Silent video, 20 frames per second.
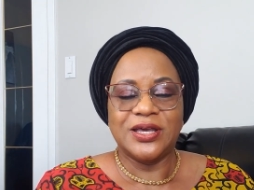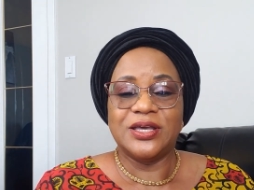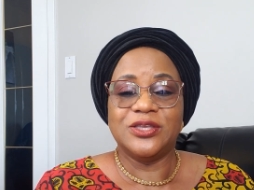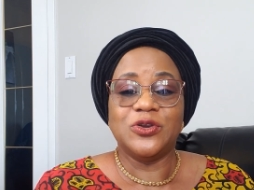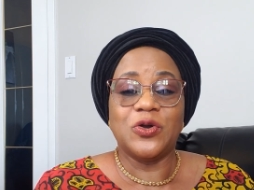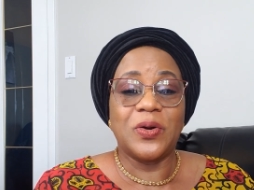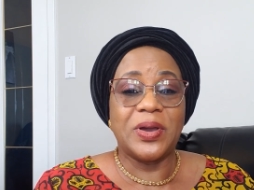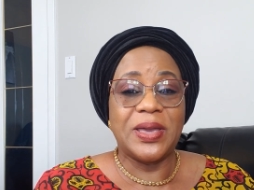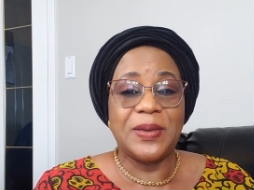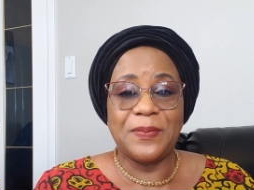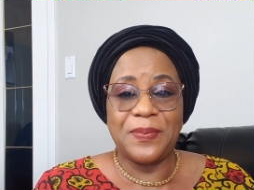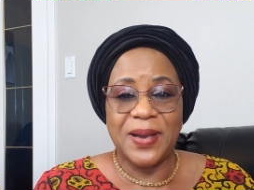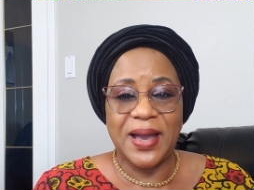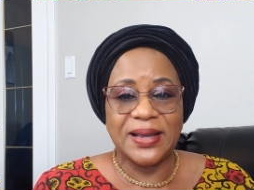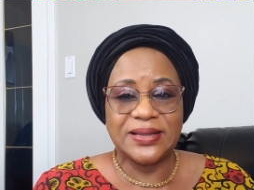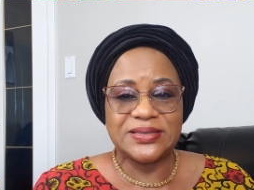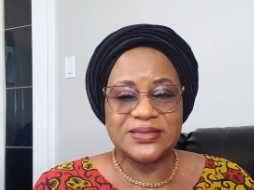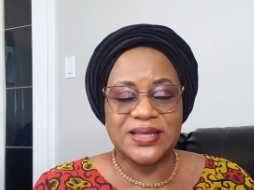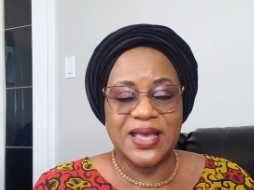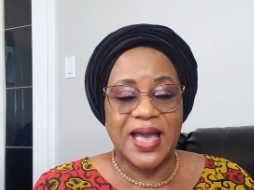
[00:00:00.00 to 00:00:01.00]
your
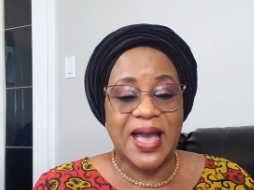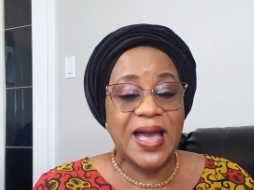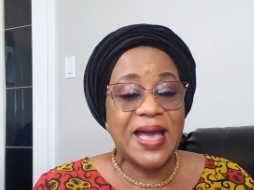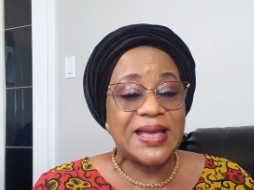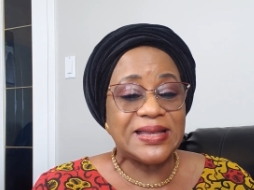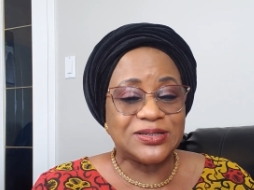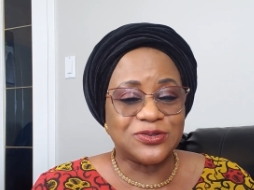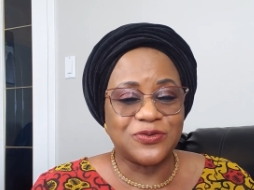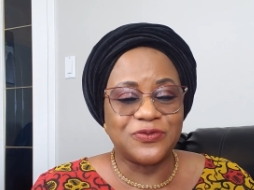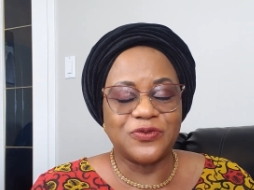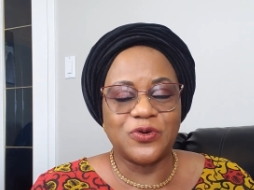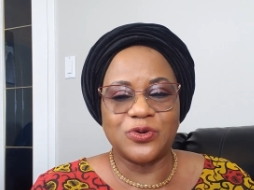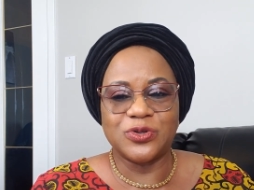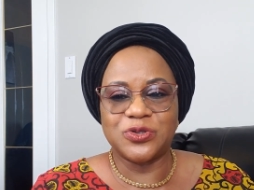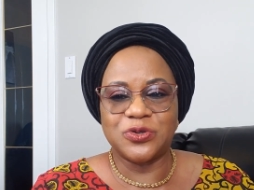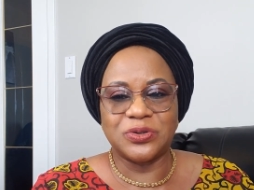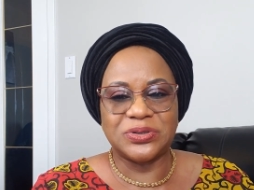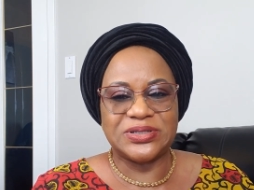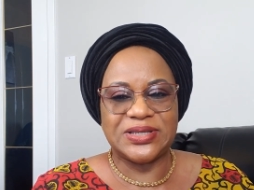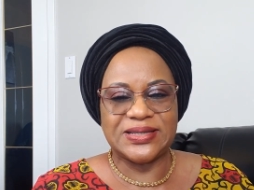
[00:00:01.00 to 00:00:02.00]
impact, and of
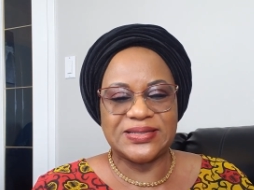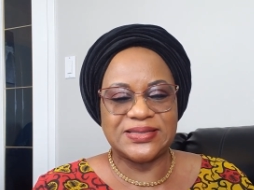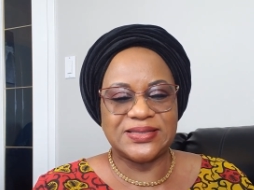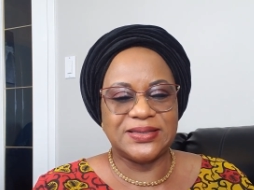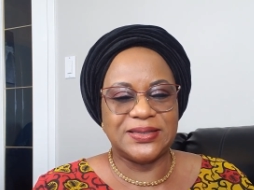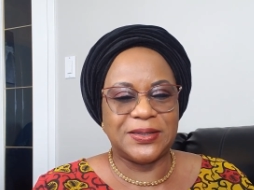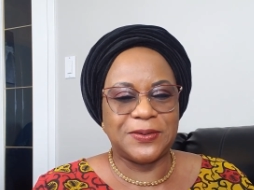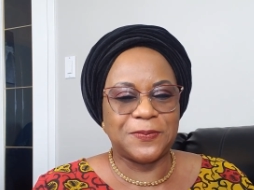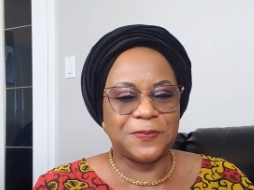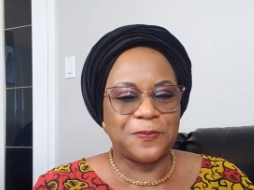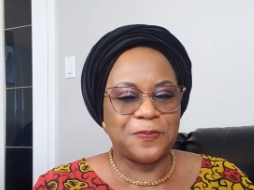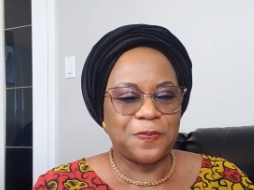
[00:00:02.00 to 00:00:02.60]
course, your destiny.